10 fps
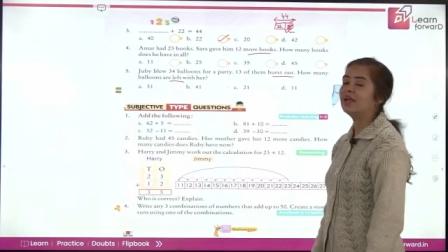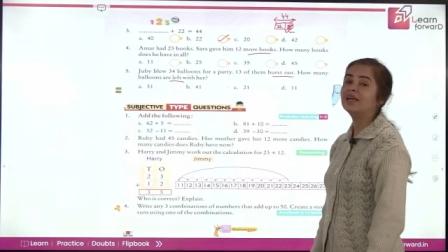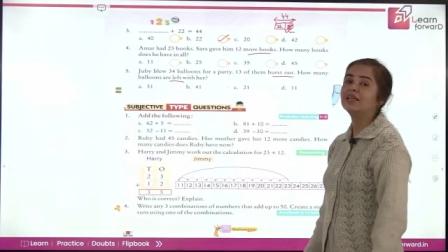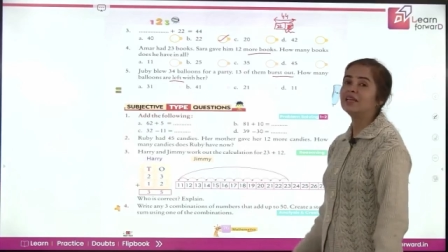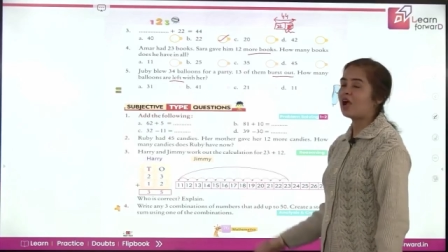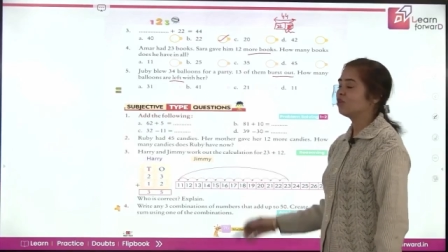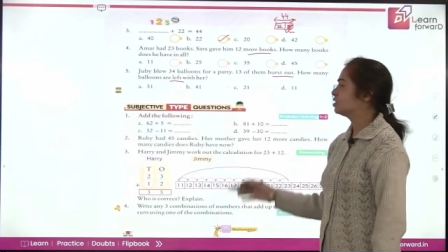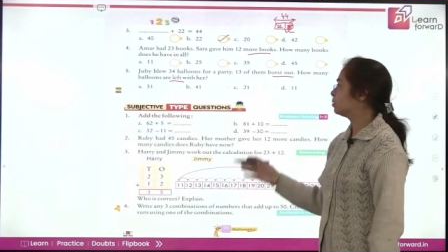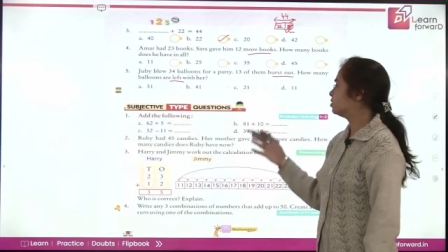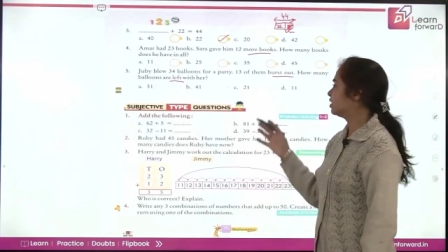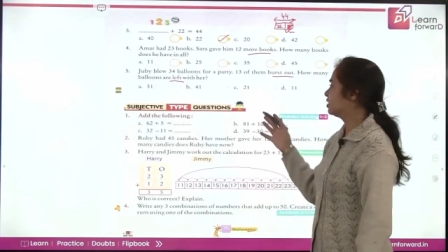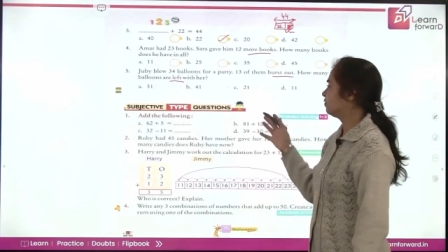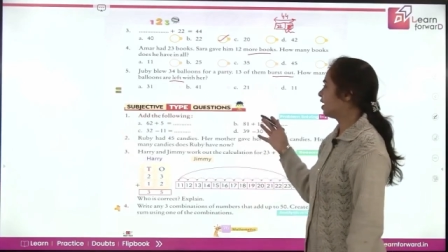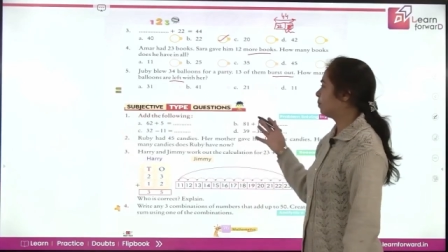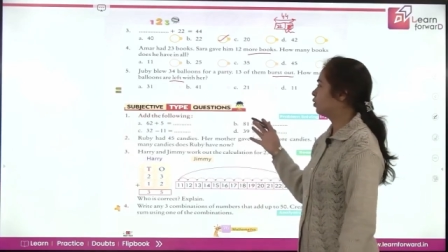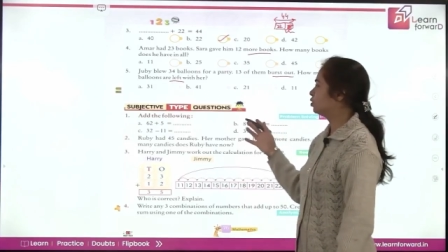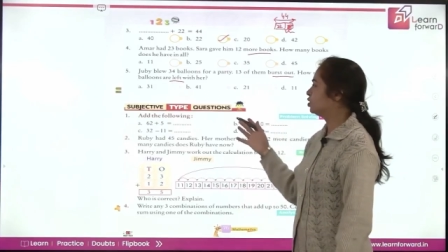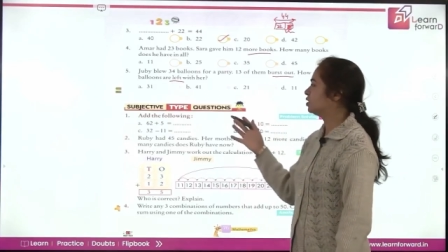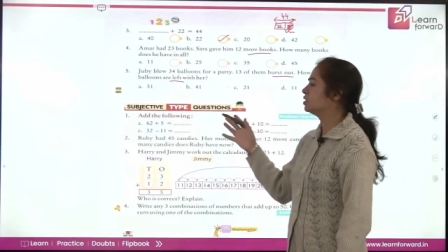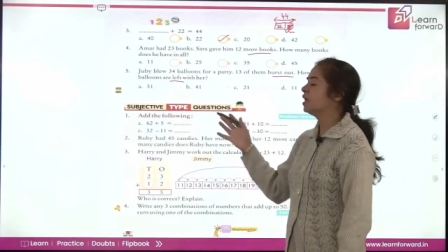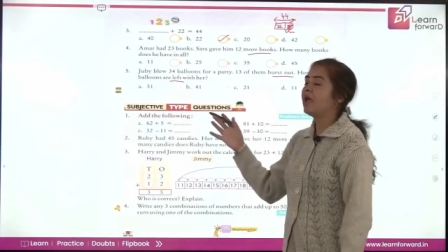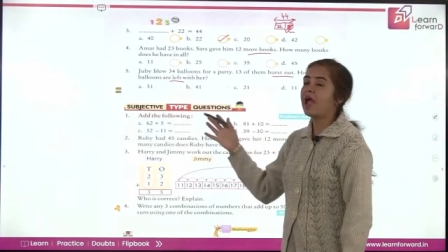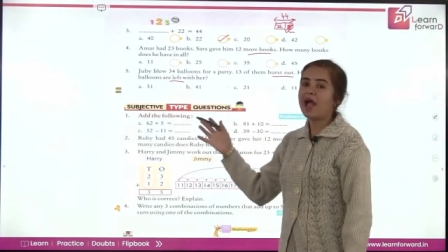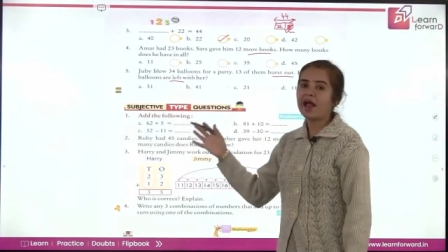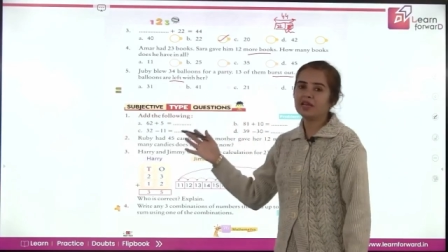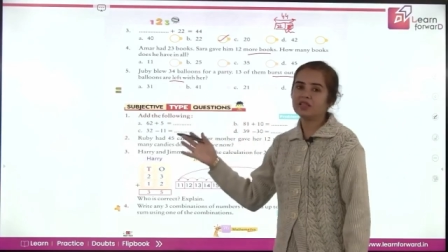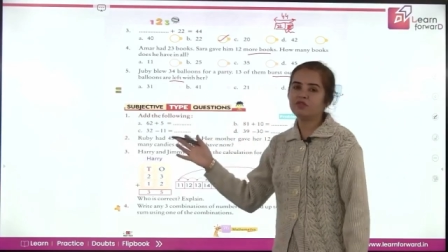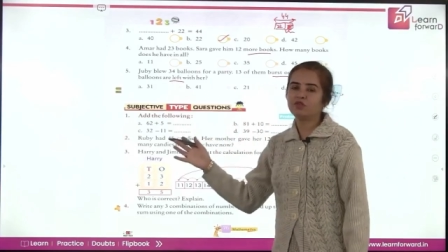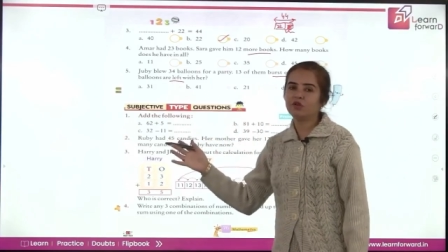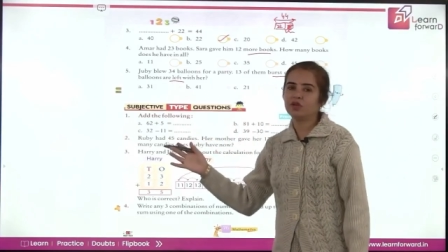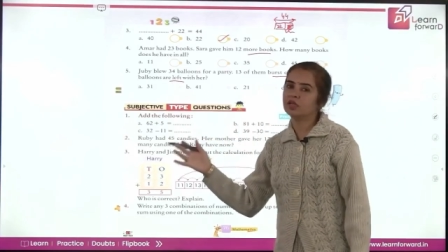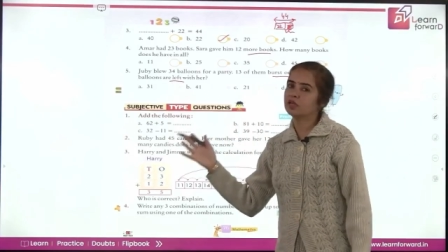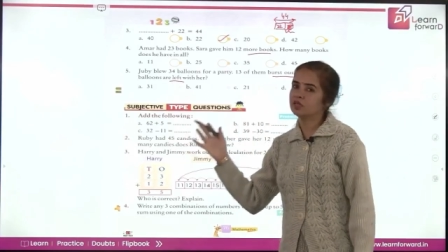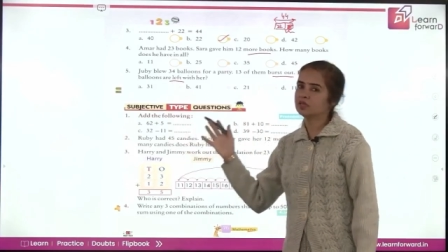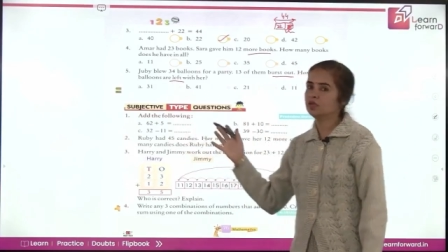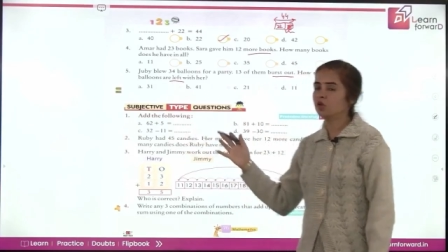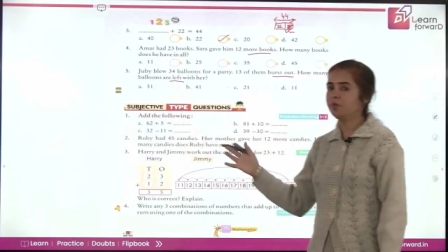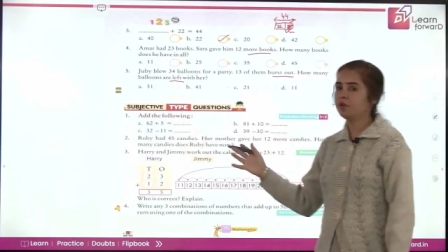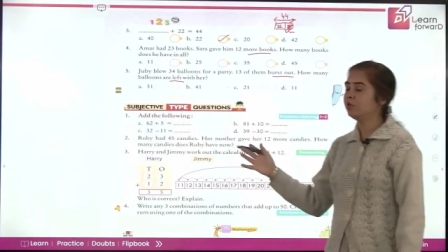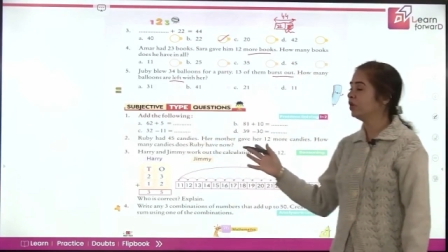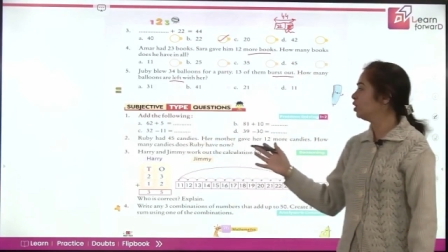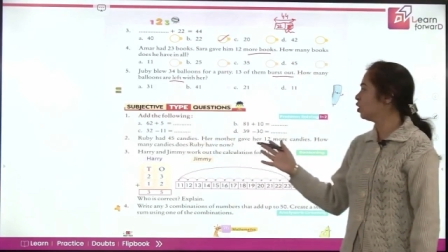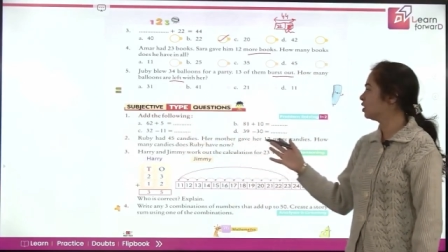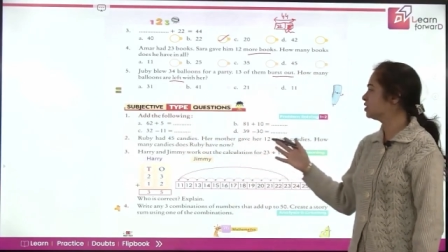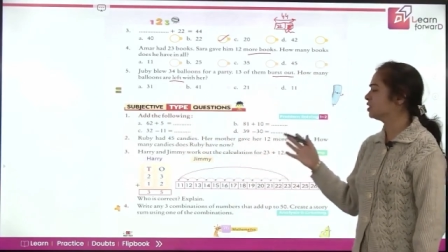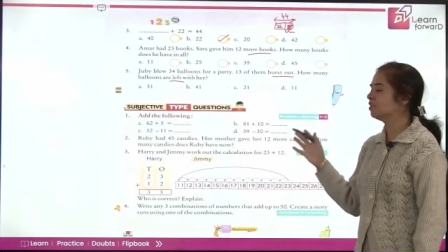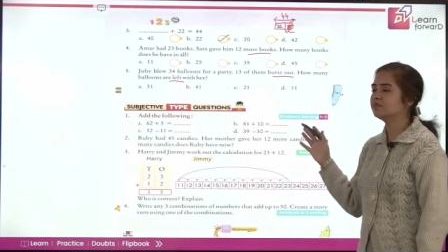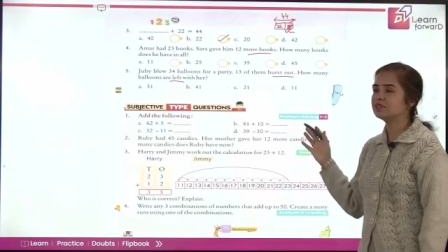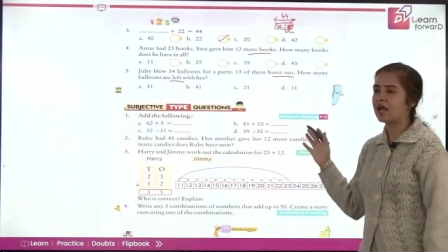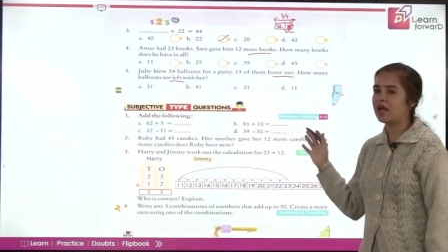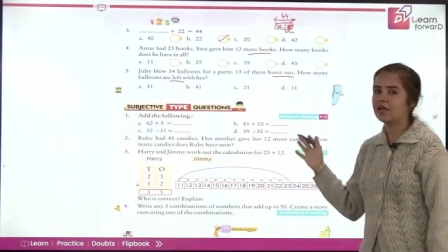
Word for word: Now subjective type questions, add the following. You'll be doing yourselves, I am